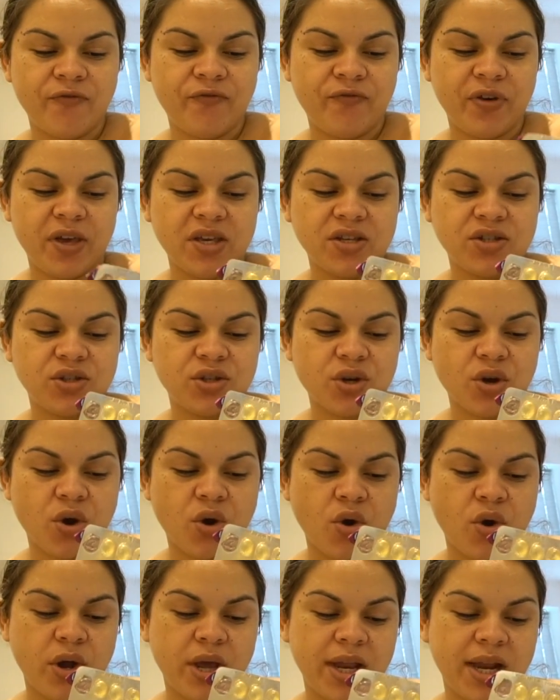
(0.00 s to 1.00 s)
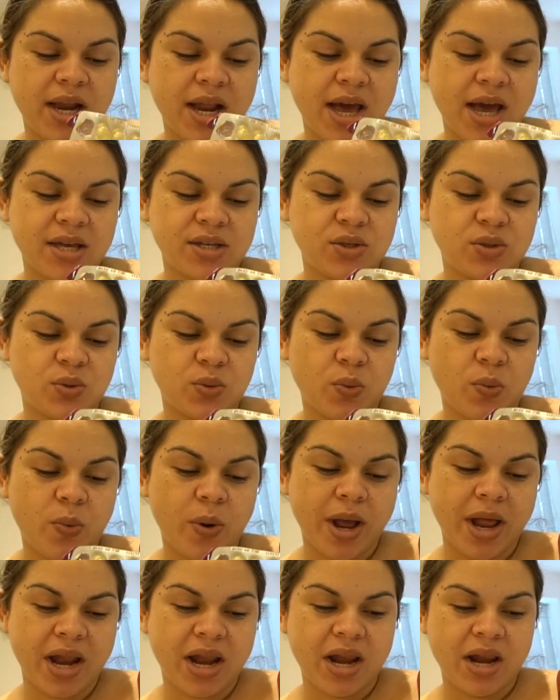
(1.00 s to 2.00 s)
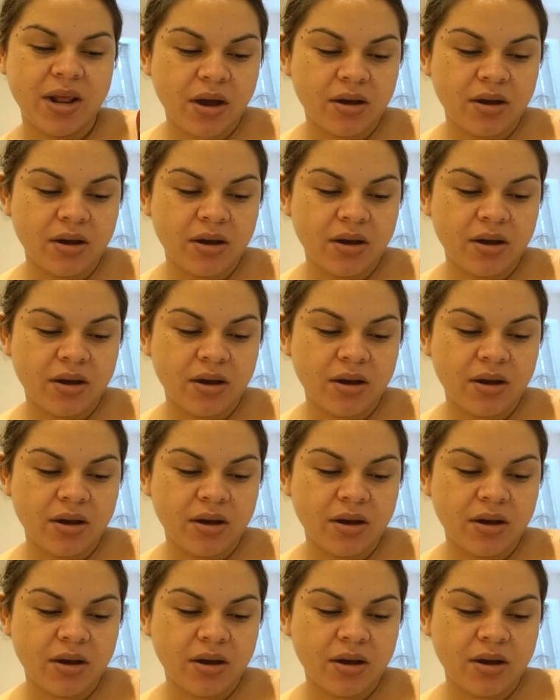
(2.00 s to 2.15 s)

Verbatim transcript: fish oil as well.